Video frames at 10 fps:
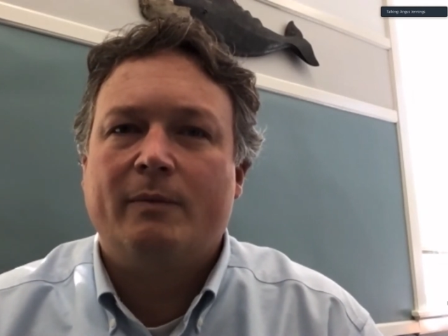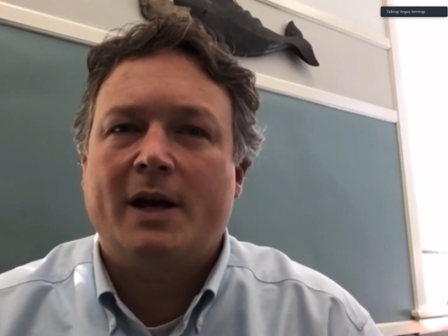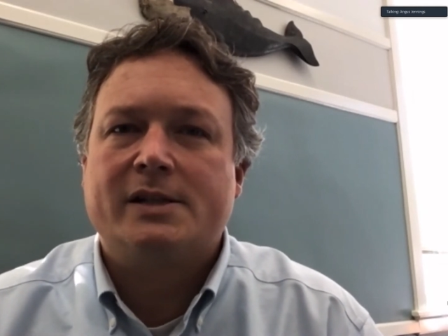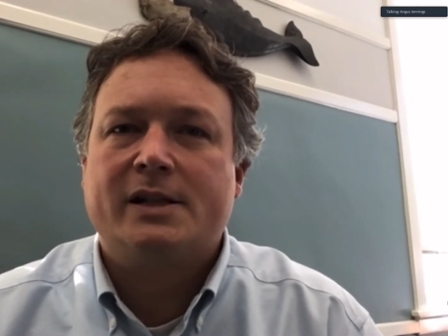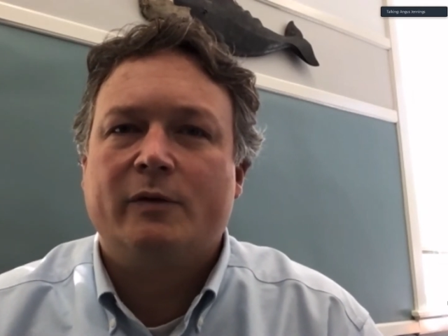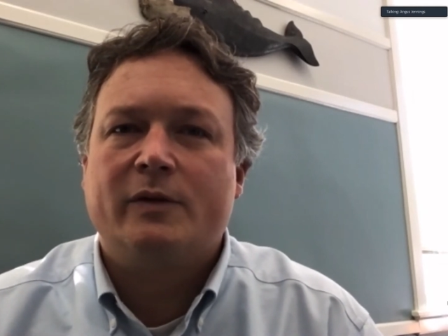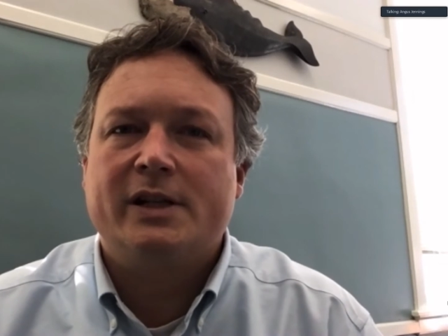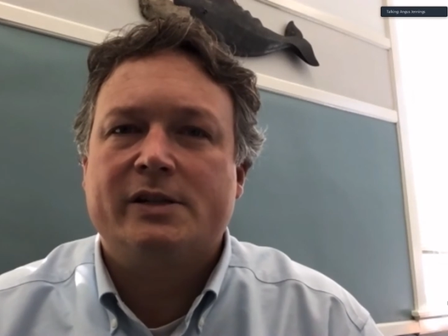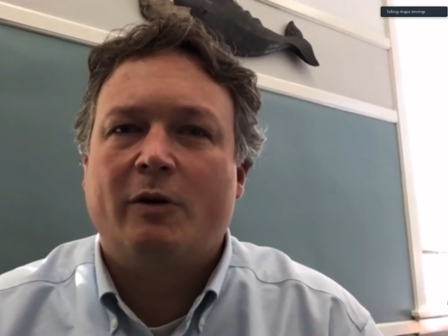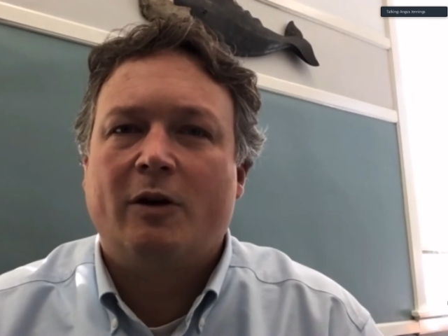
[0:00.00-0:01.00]
Mass DOT
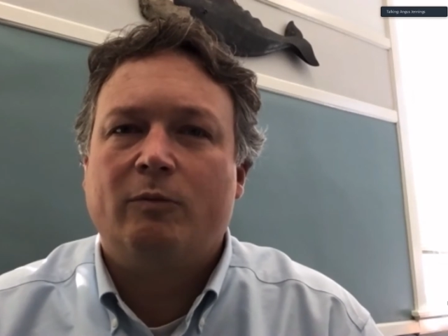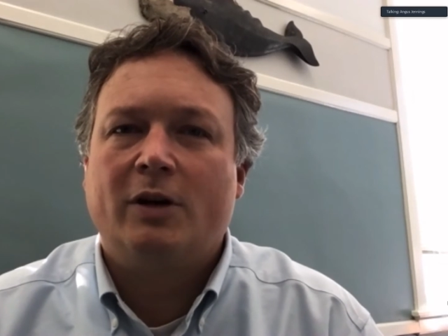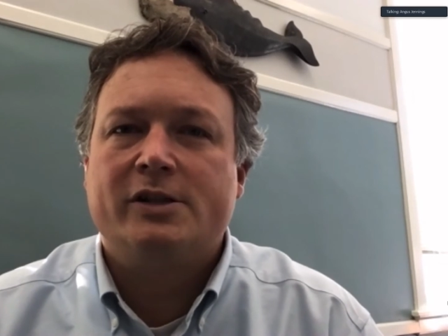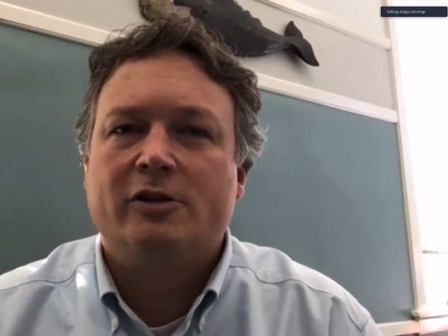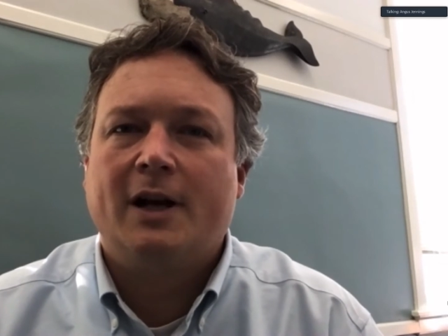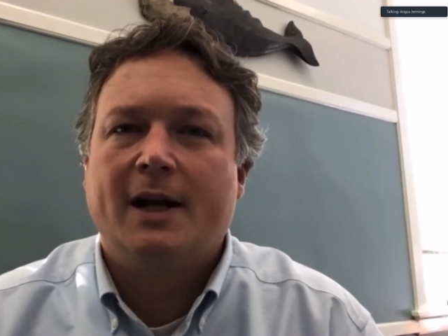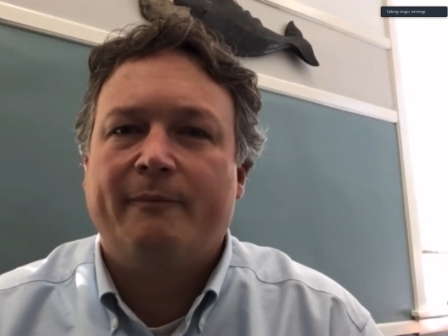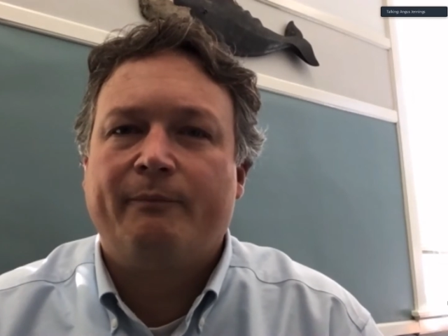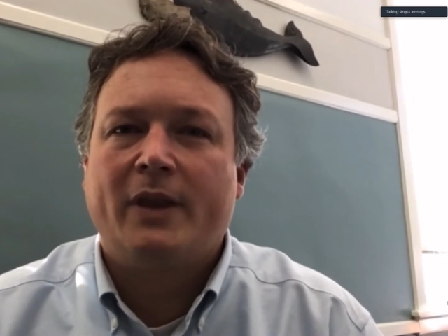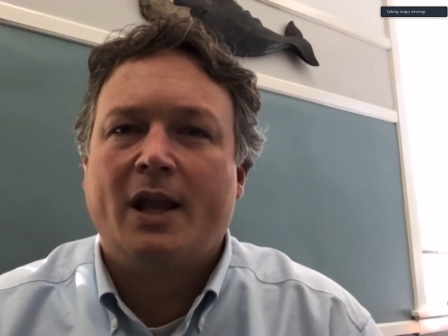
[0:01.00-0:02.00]
small bridge grant.
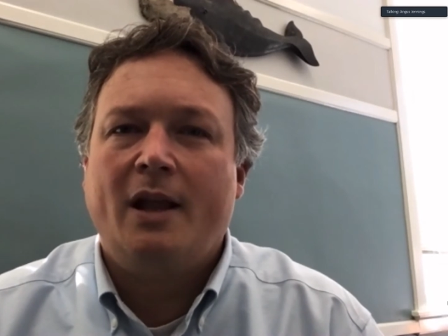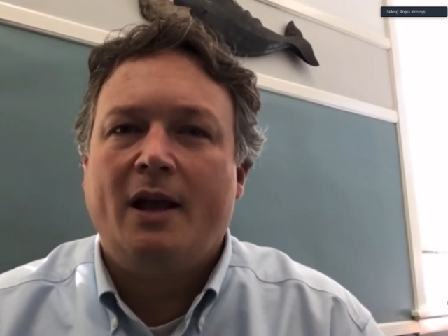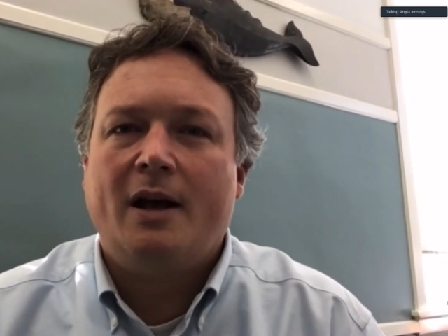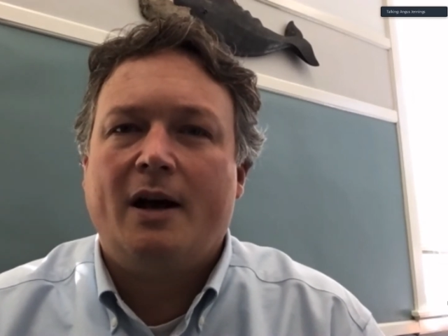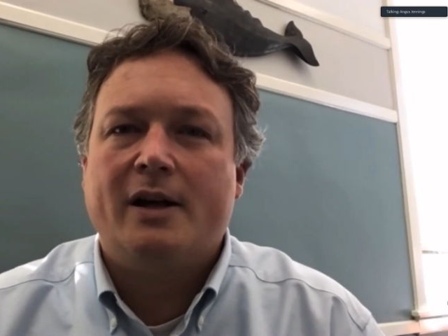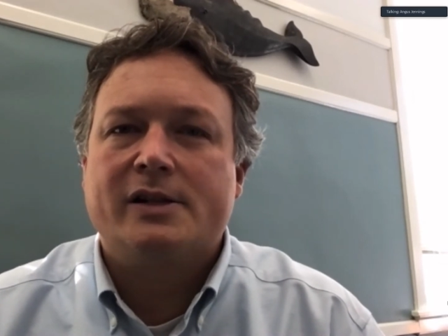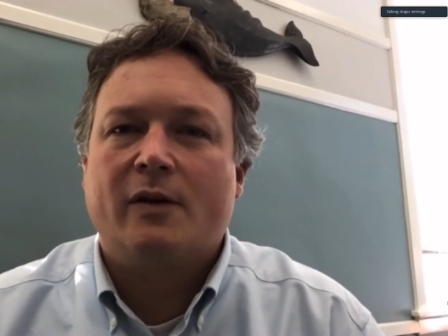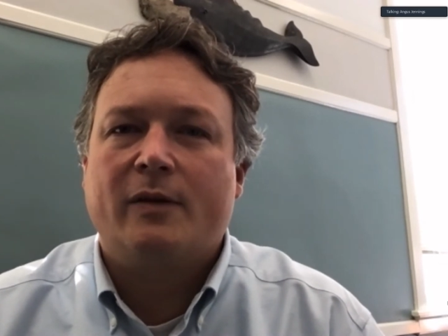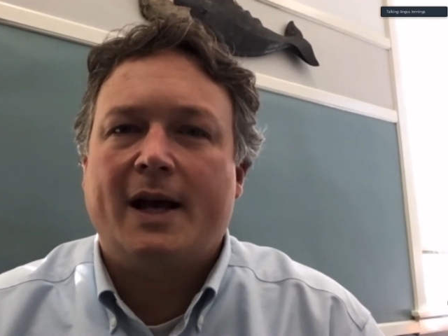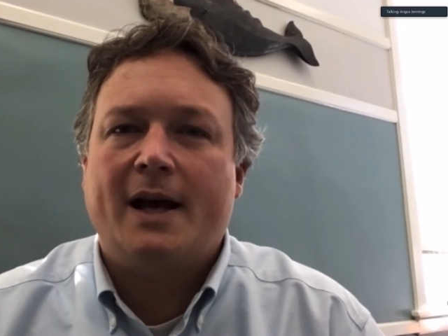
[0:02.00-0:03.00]

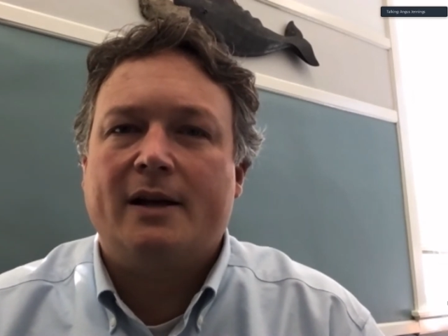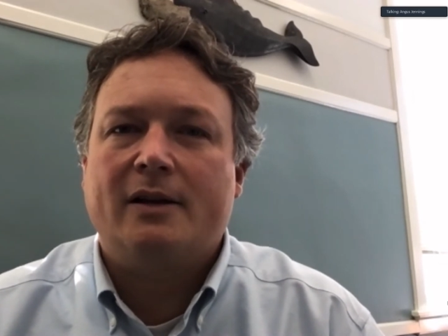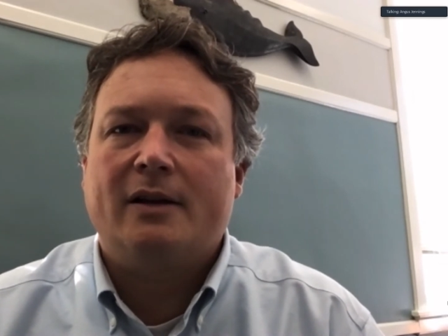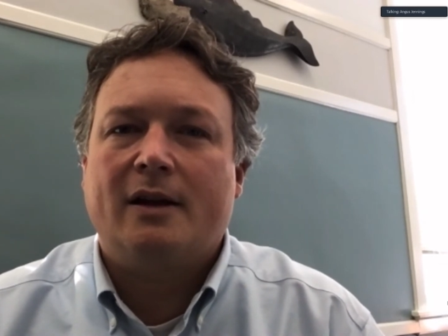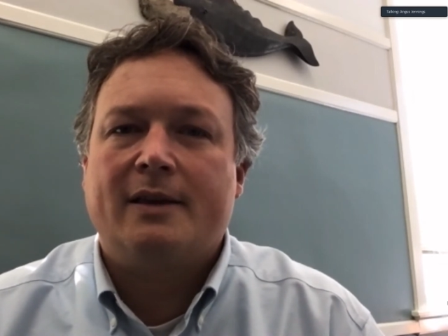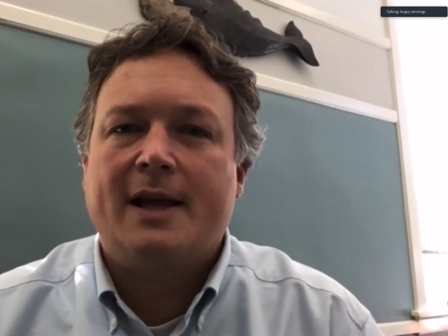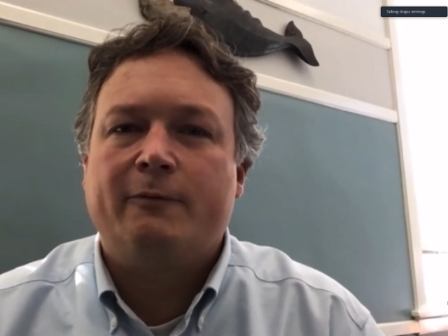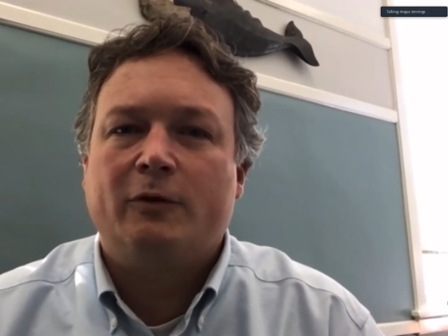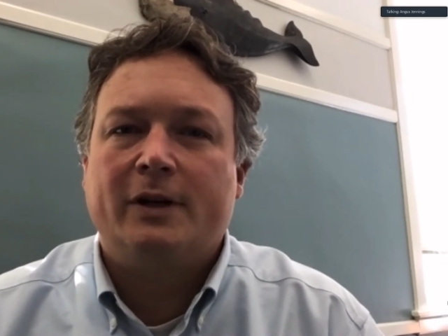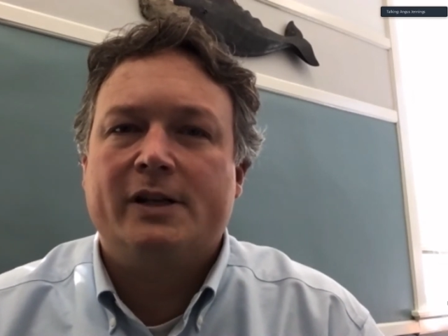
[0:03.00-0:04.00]
So that
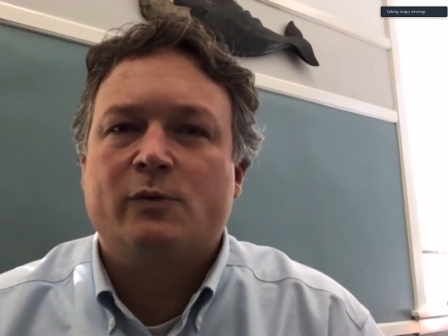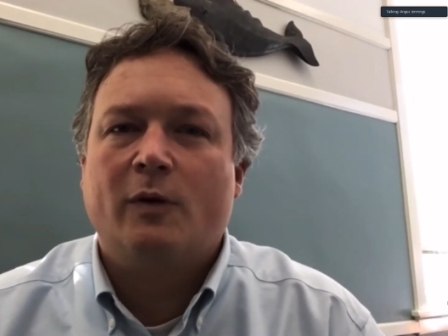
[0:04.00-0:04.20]
thankfully is